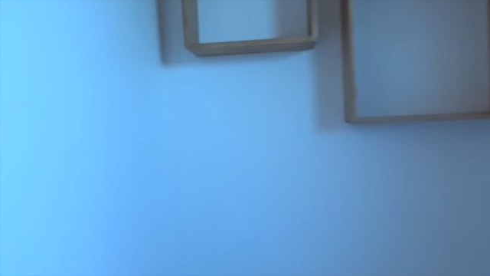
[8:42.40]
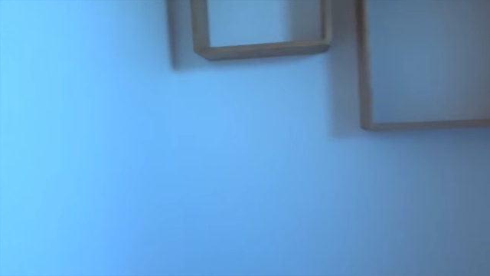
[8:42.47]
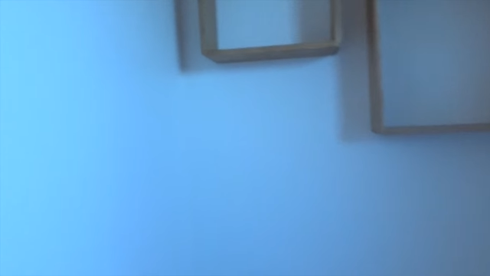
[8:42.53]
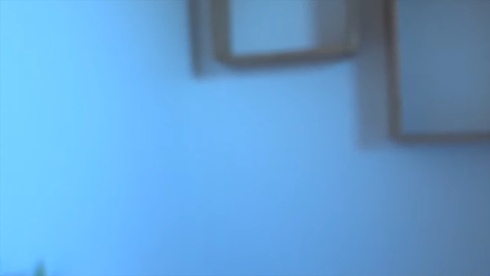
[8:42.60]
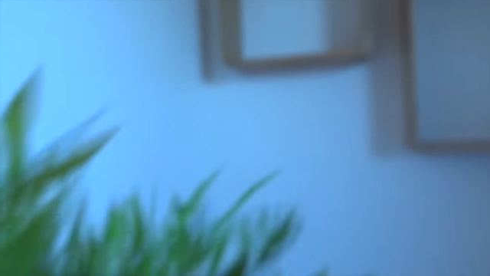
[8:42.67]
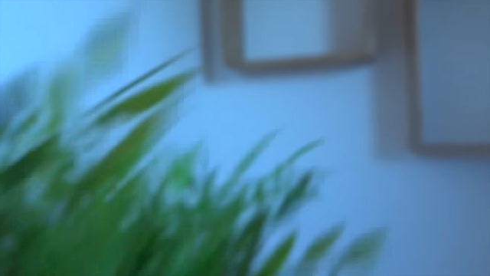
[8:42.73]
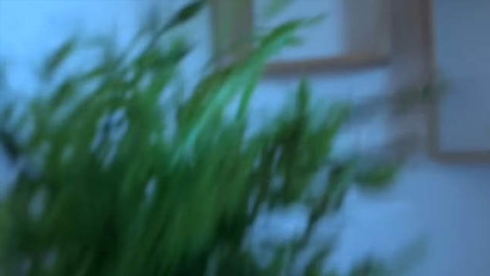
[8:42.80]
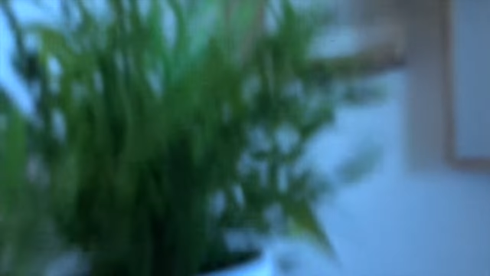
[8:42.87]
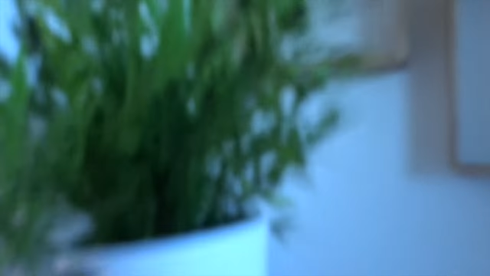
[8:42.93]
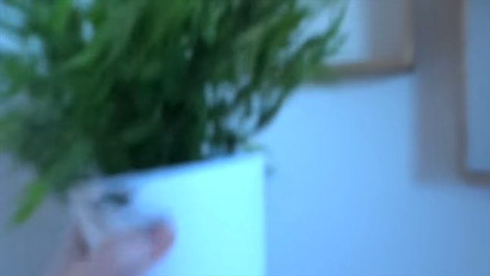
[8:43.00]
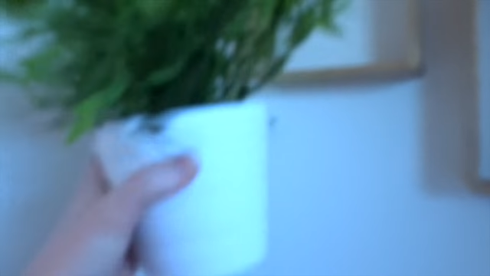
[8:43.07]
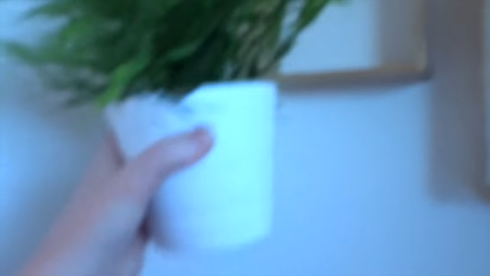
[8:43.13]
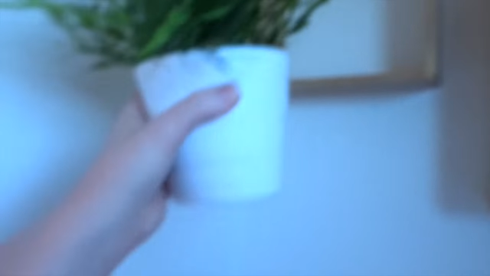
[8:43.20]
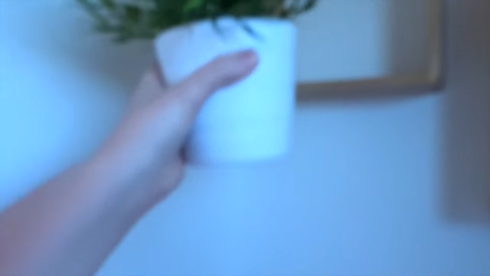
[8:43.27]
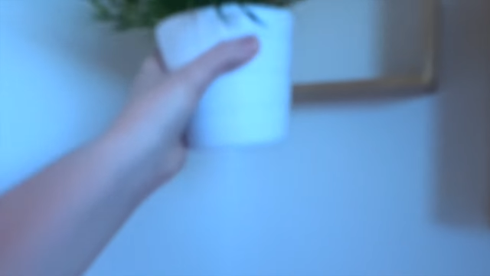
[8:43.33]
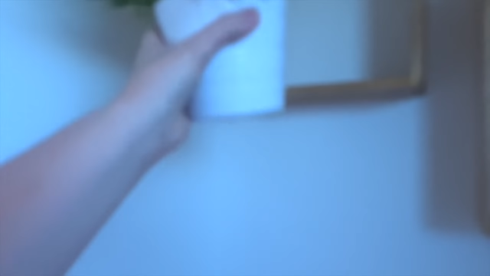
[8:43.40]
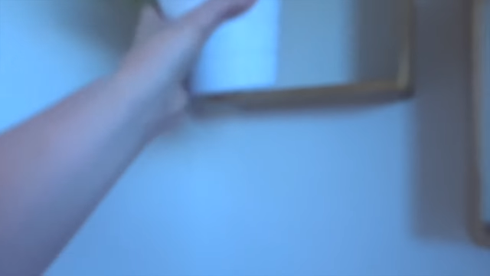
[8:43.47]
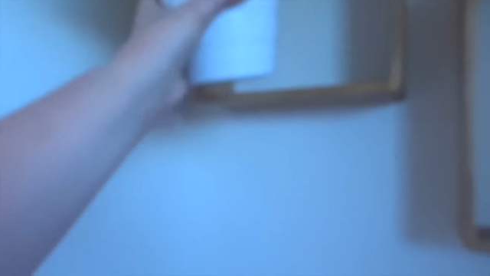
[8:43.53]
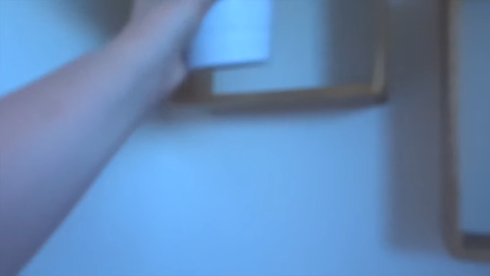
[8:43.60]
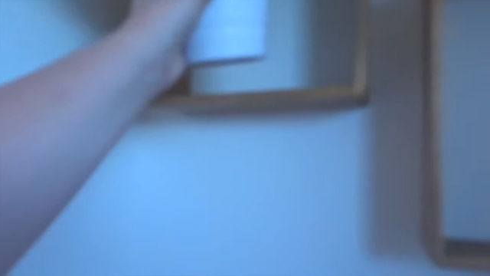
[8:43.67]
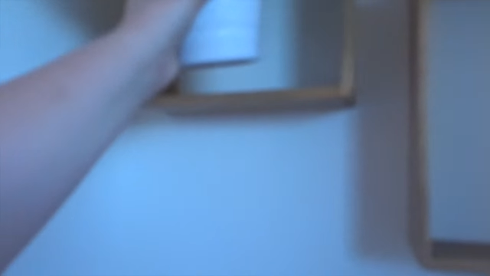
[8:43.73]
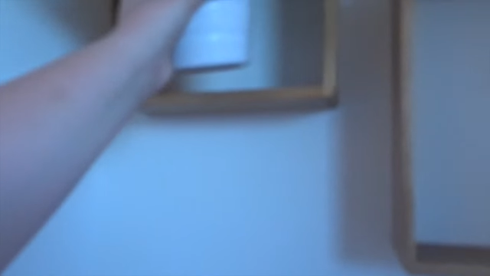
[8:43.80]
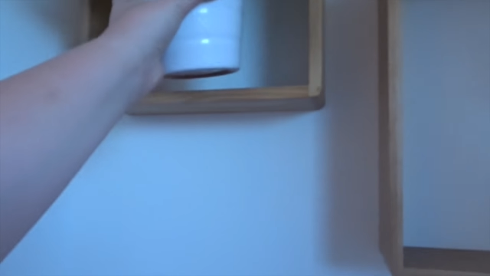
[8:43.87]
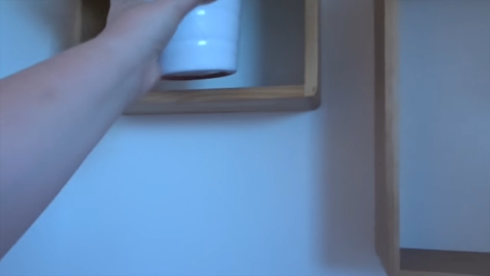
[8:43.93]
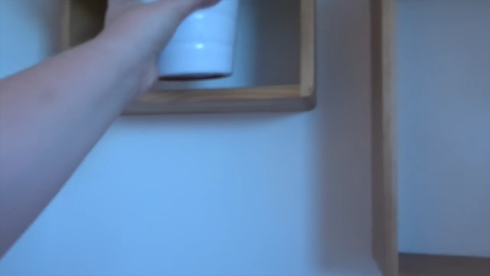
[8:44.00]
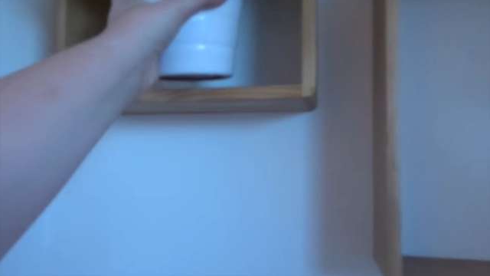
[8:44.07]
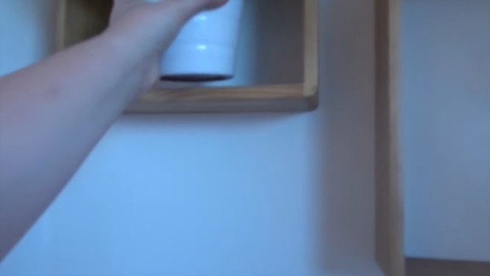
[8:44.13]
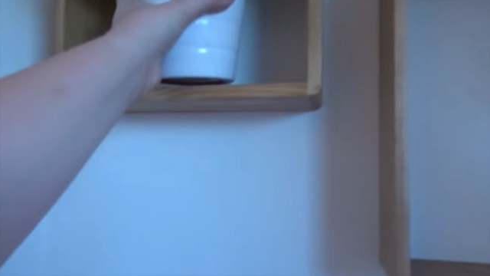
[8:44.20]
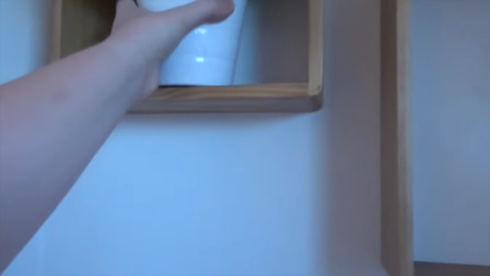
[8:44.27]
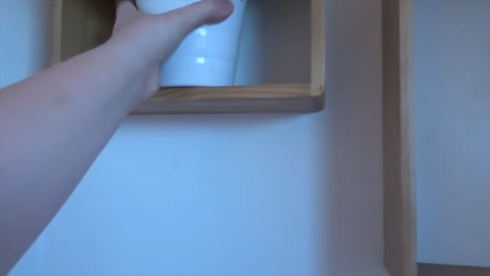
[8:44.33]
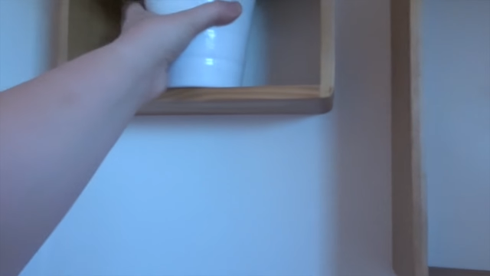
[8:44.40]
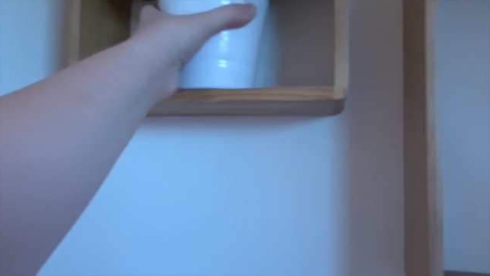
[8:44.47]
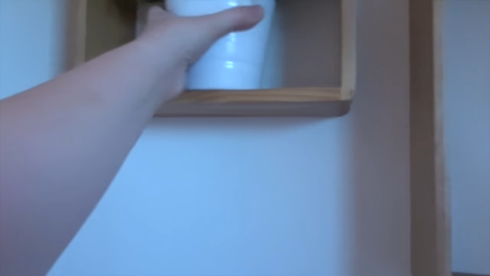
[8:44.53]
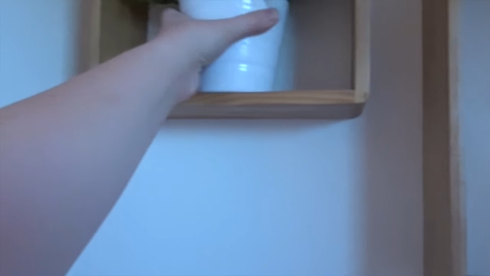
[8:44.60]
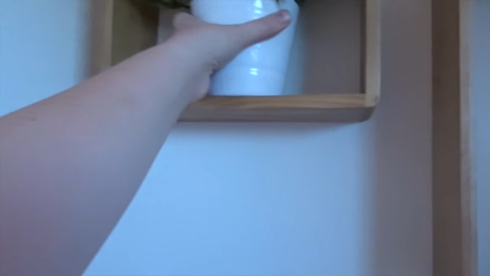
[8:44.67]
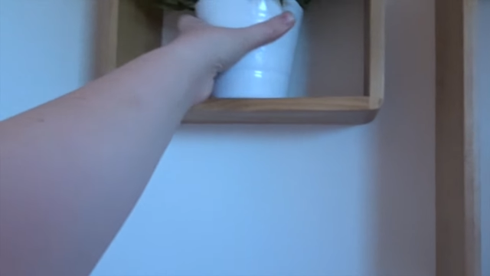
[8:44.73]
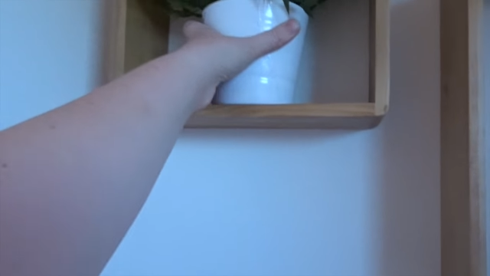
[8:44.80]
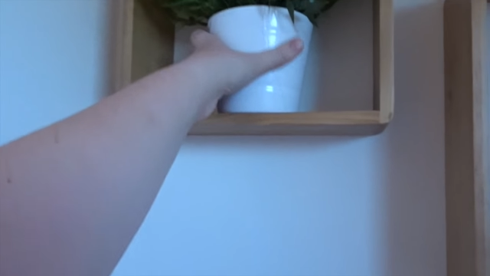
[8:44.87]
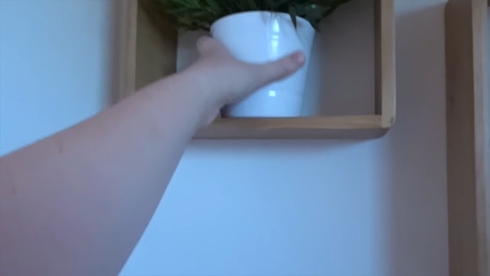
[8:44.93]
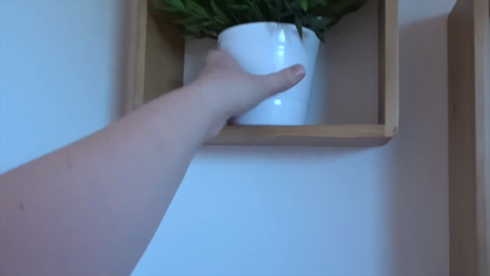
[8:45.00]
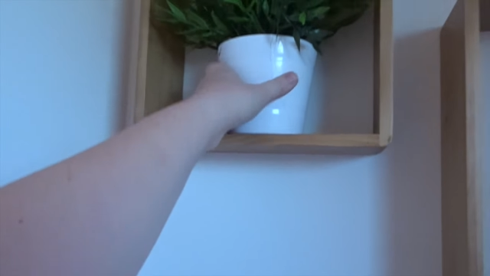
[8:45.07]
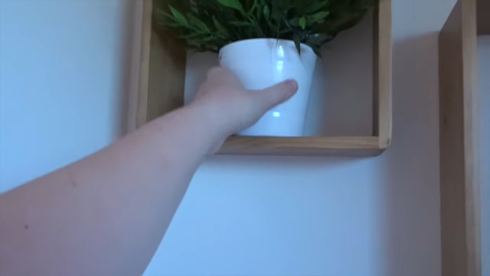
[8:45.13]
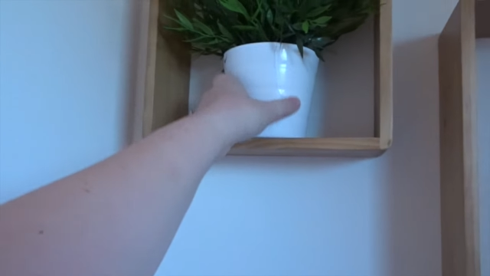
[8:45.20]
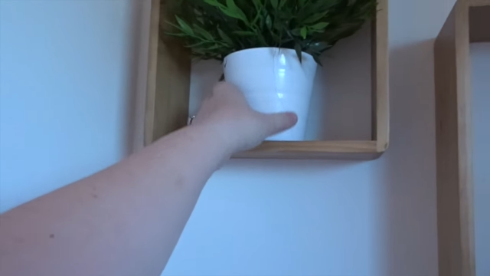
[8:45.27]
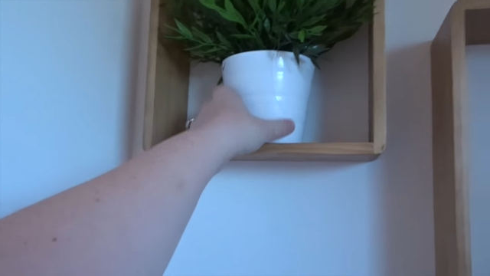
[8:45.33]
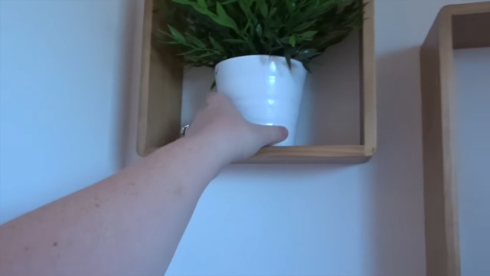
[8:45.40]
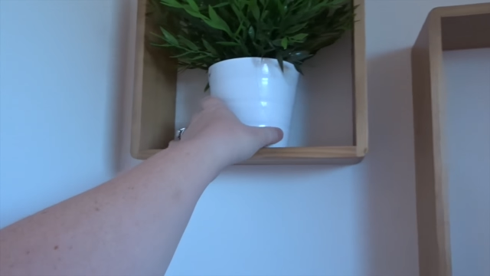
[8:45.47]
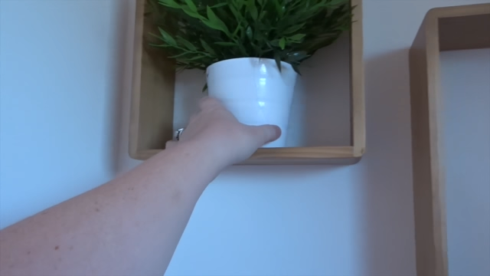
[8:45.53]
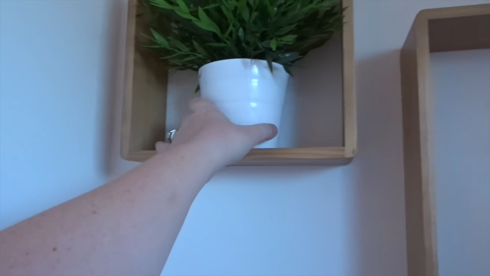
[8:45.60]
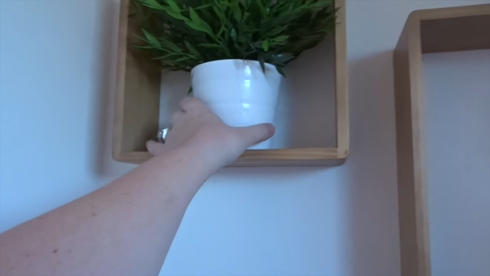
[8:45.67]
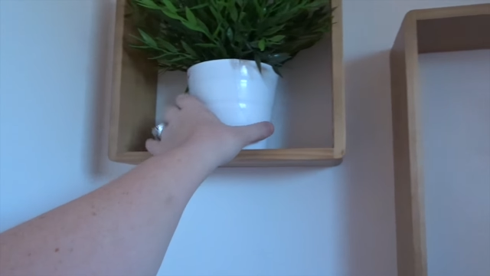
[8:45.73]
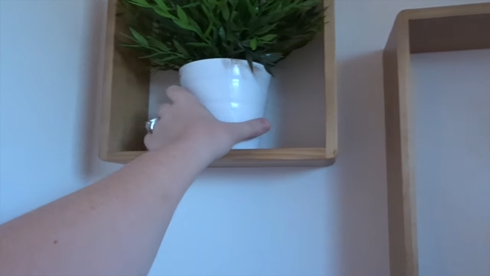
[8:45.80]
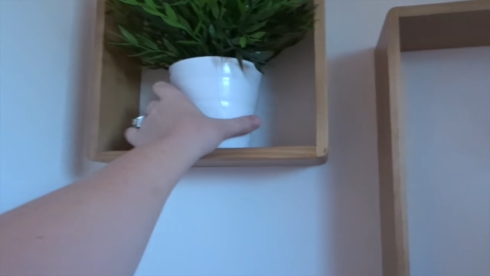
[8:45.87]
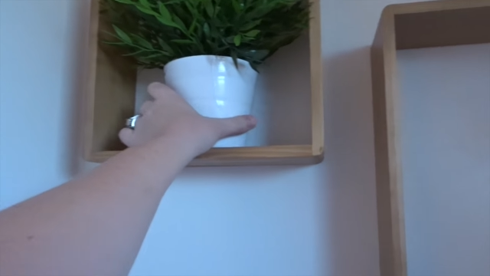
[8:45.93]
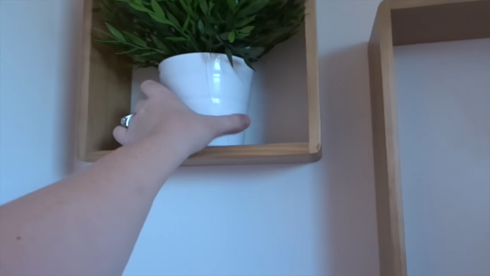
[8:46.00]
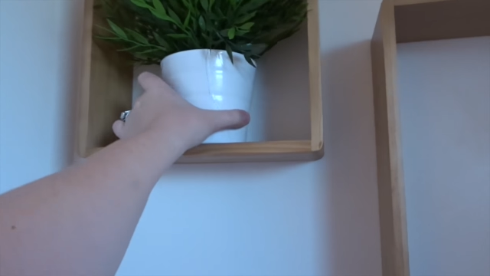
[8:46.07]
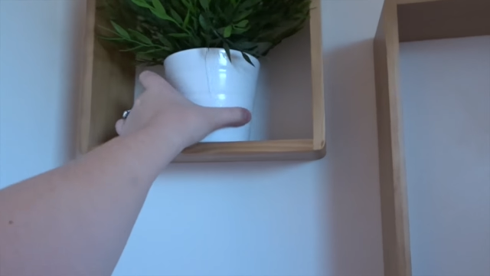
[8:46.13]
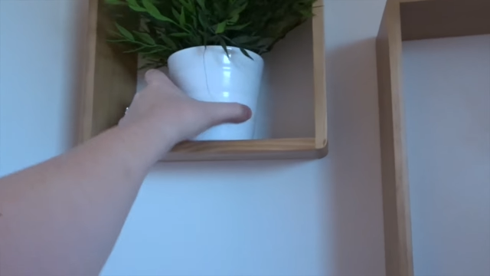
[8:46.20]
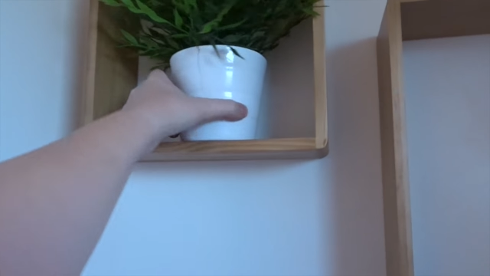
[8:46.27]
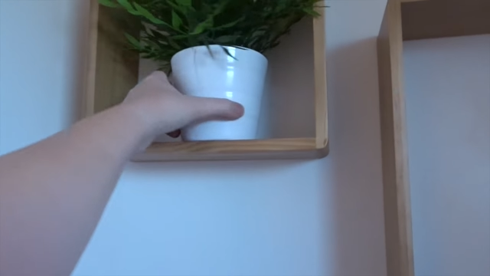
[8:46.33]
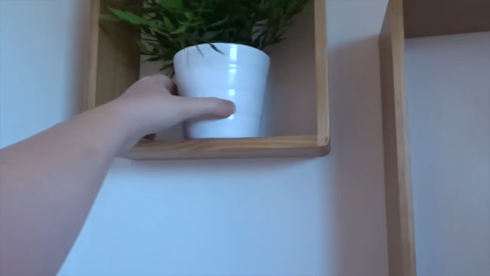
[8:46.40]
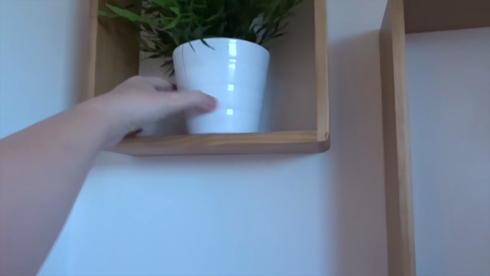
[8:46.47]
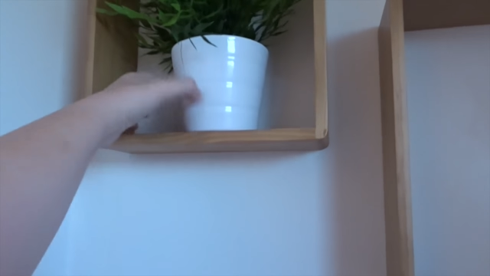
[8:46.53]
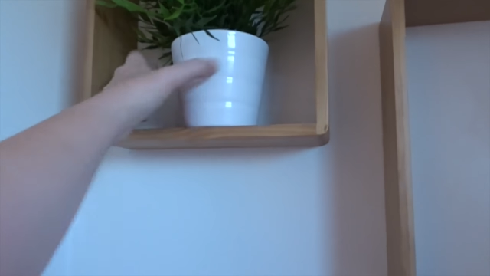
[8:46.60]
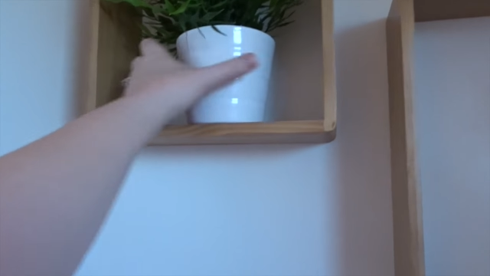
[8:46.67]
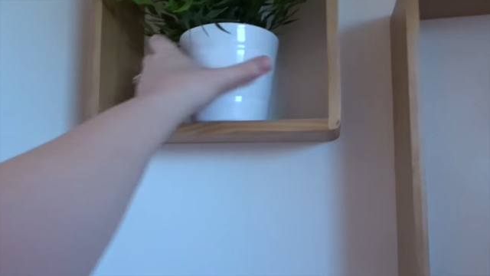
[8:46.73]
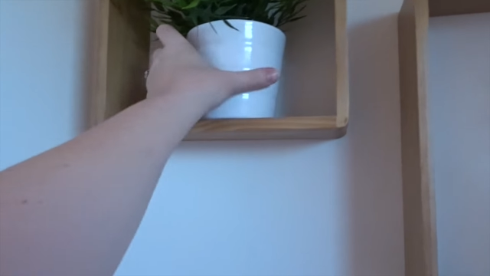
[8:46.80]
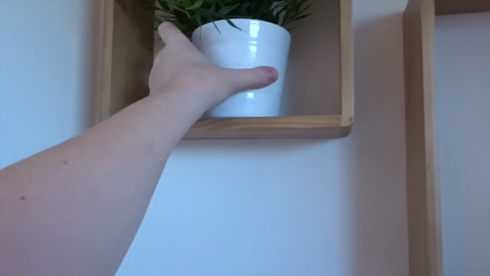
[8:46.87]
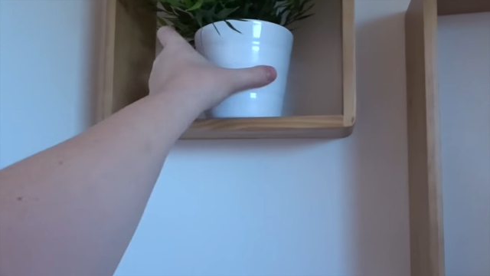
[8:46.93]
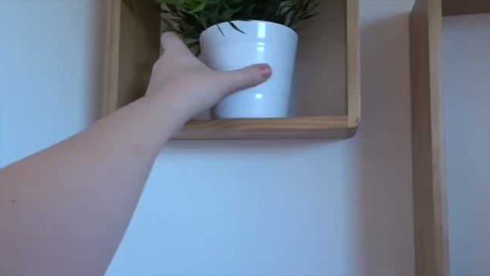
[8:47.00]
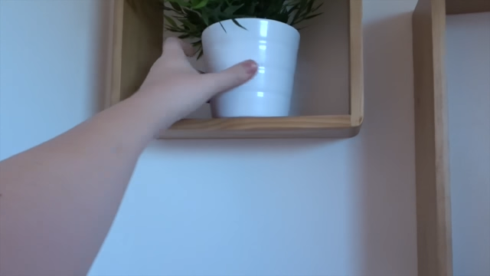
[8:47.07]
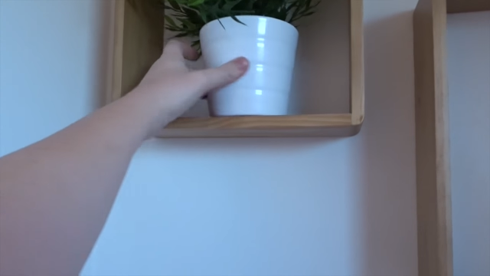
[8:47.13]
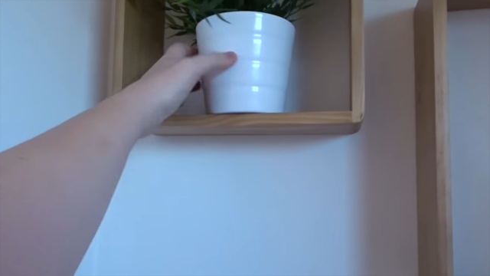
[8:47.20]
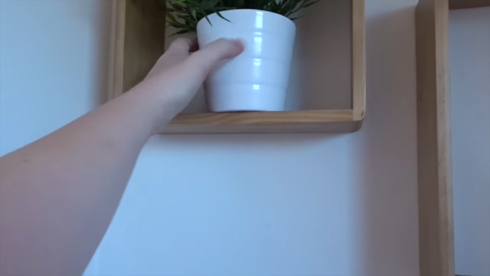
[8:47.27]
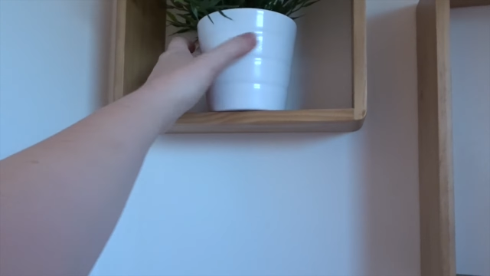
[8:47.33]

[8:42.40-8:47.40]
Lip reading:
[unreadable: no face in view]